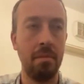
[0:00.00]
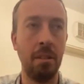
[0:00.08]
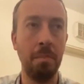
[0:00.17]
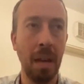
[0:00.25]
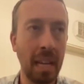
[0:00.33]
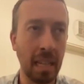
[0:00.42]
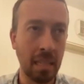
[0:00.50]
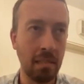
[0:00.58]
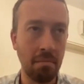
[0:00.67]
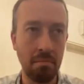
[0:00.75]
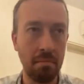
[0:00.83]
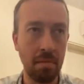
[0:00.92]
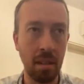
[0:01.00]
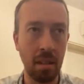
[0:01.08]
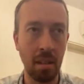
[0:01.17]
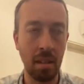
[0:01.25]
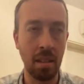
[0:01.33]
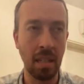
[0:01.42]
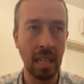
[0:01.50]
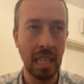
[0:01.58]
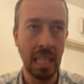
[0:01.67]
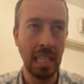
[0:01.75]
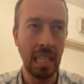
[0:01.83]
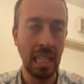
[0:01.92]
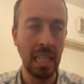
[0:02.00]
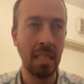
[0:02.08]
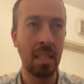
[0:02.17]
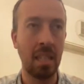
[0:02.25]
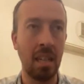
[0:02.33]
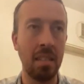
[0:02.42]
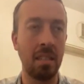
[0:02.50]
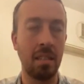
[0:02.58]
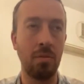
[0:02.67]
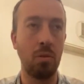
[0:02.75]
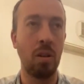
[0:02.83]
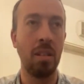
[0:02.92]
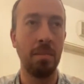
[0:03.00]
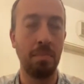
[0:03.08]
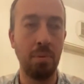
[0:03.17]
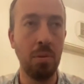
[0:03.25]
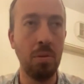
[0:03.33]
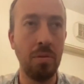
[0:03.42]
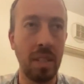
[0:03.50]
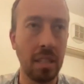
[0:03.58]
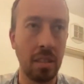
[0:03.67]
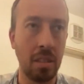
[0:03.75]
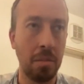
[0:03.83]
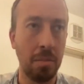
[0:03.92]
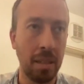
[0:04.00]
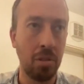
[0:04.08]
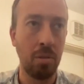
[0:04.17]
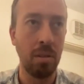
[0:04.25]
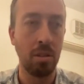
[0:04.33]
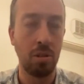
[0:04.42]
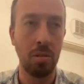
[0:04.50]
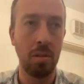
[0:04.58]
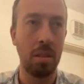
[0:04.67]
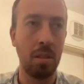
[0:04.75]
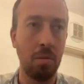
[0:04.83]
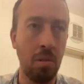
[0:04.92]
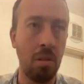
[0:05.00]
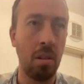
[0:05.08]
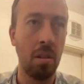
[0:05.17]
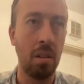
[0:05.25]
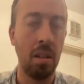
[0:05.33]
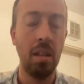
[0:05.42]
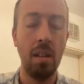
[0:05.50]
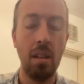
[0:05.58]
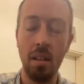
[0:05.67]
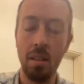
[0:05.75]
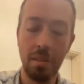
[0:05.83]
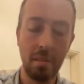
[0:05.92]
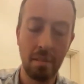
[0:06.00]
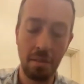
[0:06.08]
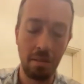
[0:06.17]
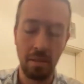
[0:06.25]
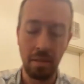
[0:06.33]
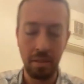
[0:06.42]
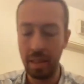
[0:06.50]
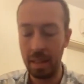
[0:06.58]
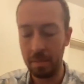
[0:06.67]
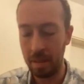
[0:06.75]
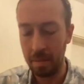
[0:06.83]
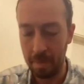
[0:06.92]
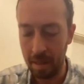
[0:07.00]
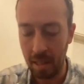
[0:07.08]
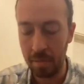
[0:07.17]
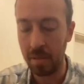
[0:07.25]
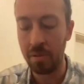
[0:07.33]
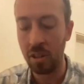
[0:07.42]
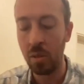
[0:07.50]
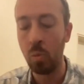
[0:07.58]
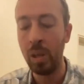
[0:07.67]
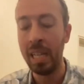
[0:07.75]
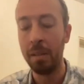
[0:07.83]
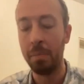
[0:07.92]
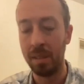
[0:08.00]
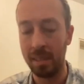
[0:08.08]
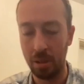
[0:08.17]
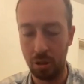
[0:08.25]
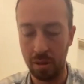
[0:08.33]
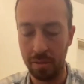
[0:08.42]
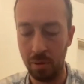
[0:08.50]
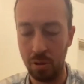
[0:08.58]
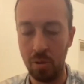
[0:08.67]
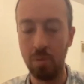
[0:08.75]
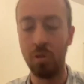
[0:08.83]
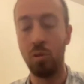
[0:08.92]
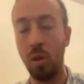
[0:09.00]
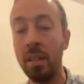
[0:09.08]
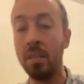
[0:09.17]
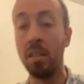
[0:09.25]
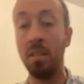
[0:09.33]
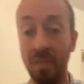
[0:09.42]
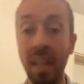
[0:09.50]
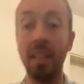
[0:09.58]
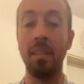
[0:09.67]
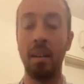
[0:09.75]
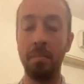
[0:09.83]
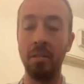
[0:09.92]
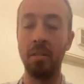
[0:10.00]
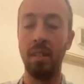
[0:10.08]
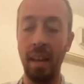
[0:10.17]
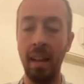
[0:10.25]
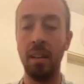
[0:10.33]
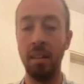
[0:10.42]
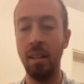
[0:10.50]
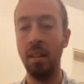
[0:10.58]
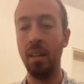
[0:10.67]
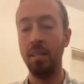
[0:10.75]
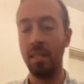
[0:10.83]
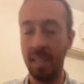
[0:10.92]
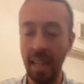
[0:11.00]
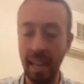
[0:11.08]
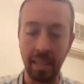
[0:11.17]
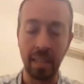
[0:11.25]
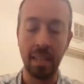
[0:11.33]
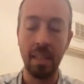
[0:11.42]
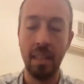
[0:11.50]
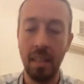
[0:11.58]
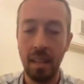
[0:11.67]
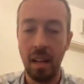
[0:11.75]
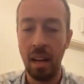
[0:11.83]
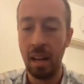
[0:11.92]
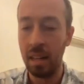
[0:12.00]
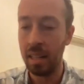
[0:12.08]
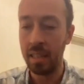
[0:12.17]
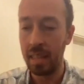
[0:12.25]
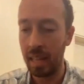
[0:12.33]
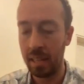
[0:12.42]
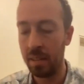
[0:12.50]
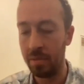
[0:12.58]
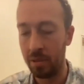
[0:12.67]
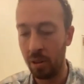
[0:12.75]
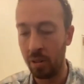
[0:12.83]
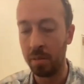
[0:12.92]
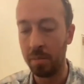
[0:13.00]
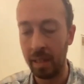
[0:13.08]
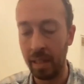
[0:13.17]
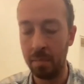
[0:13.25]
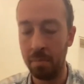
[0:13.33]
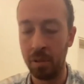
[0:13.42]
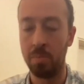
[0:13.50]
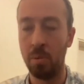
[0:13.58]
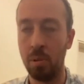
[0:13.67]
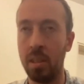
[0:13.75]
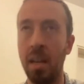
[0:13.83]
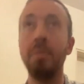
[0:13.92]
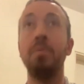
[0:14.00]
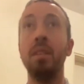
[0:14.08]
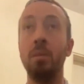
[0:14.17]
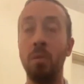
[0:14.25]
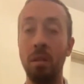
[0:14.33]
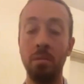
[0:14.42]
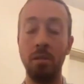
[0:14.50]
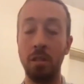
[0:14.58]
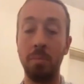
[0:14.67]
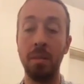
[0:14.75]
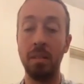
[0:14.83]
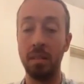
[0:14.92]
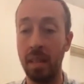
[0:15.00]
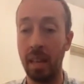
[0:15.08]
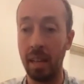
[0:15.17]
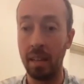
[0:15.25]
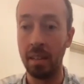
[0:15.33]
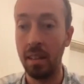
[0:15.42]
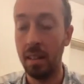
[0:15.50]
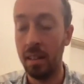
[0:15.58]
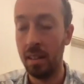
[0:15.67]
debate in the context of trying to prove things that are bigotry to show that they're wrong, it becomes a very weak position for Jews trying to defend Am Yisrael to take in that kind of an argument. And a much more confident one would just be to say,